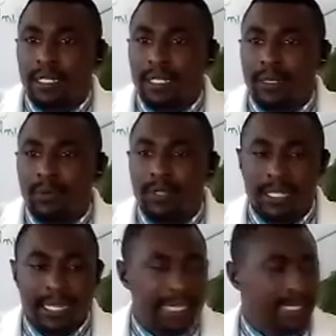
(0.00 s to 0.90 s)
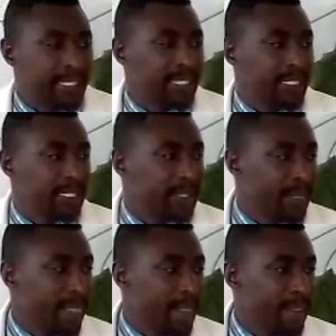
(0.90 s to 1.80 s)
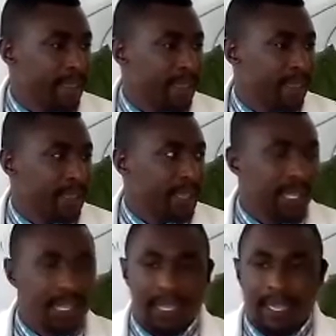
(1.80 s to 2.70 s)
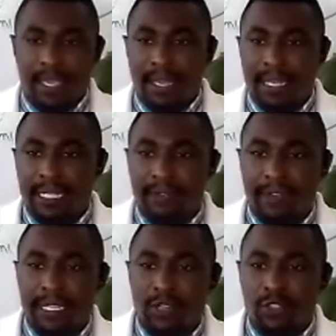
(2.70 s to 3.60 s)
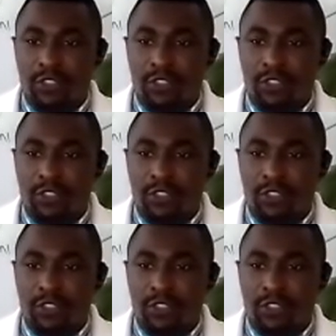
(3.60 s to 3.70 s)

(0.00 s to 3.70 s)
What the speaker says: what next? Let's find out